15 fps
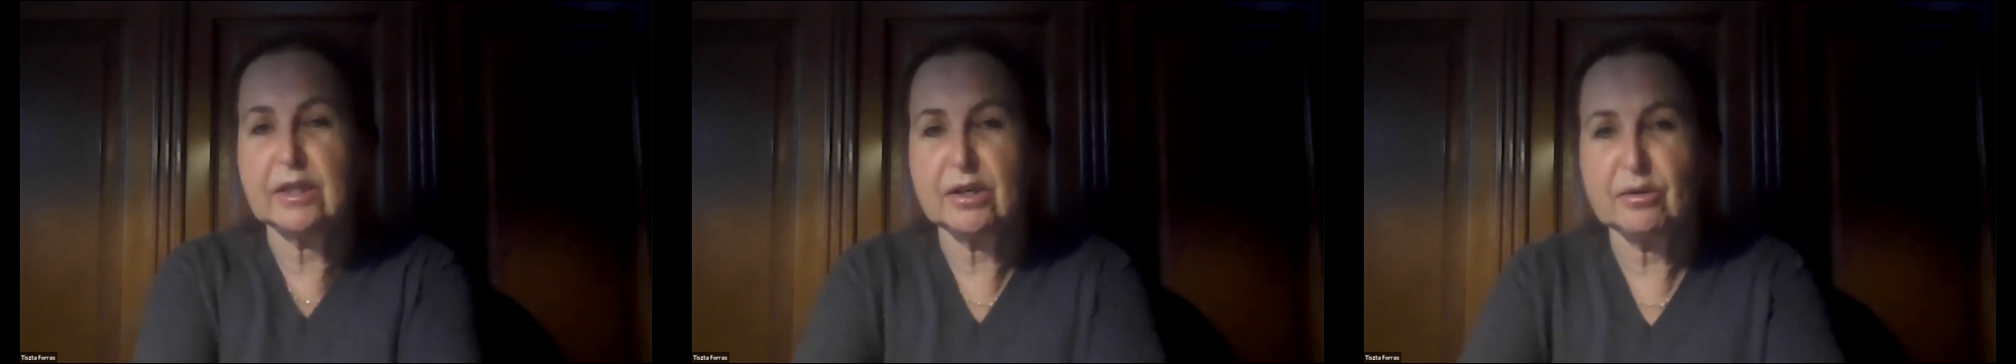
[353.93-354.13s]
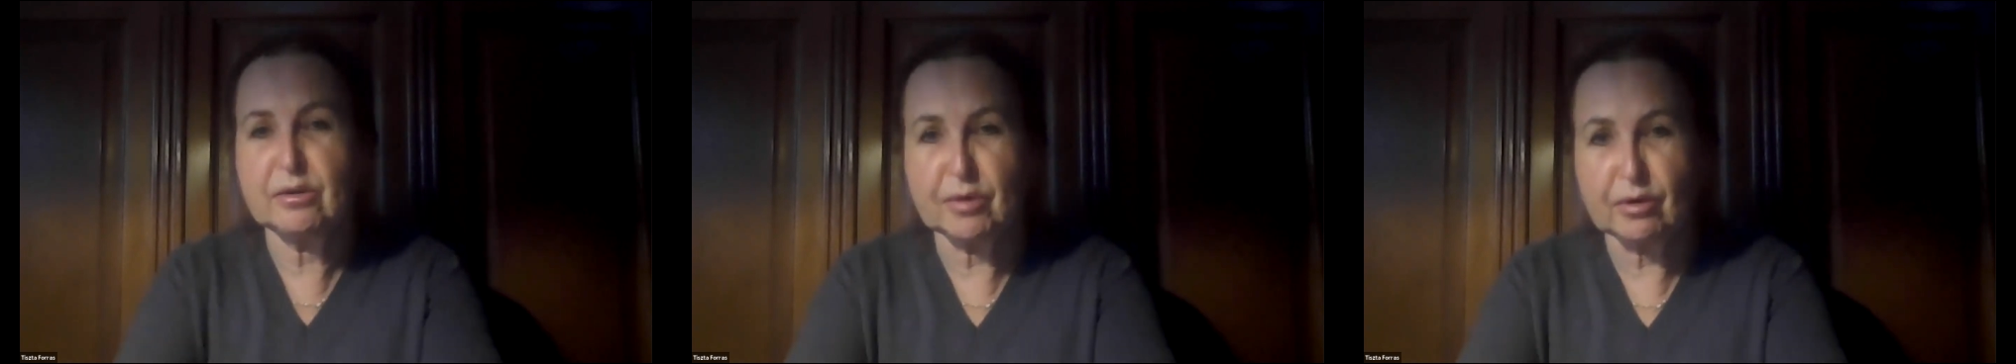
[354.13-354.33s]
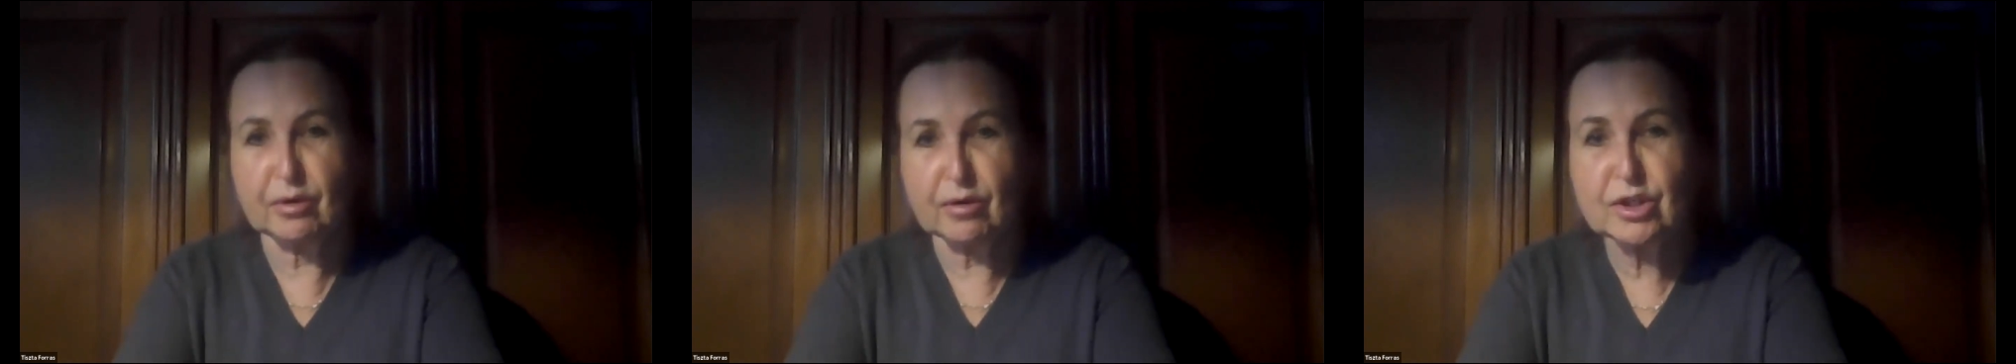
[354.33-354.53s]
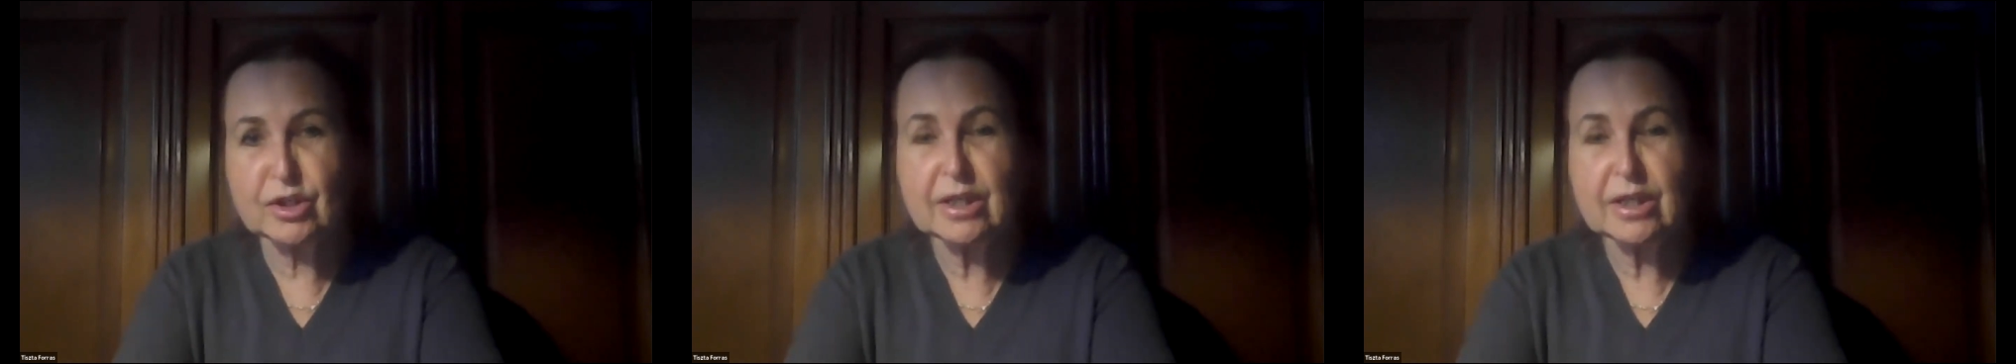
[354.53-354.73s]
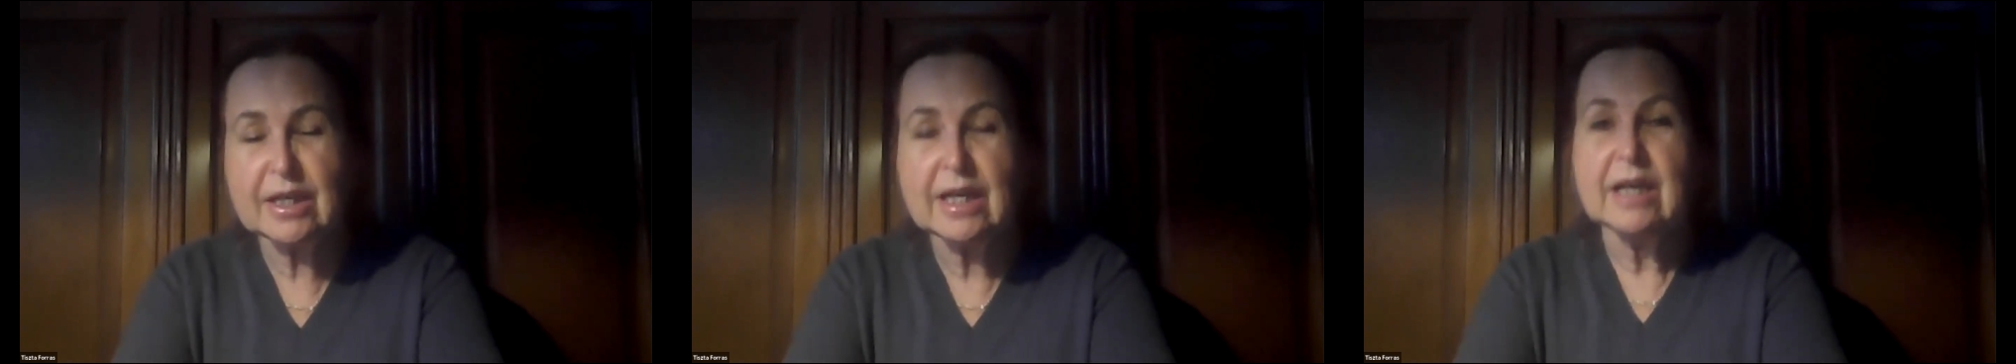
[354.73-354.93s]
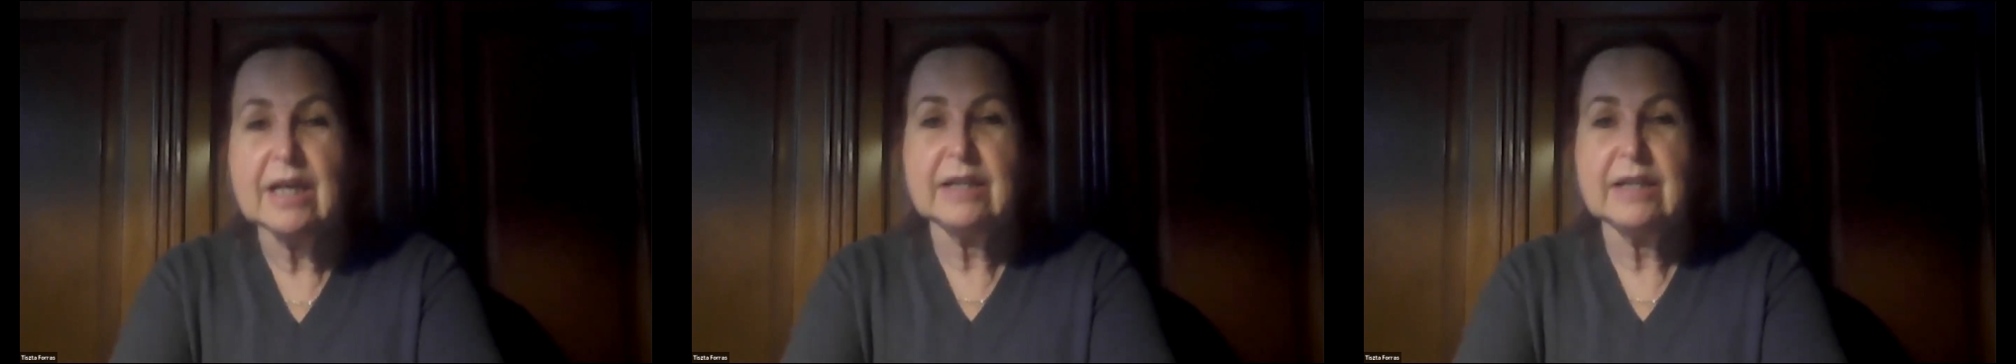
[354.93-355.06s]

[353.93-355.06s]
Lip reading: in numerology,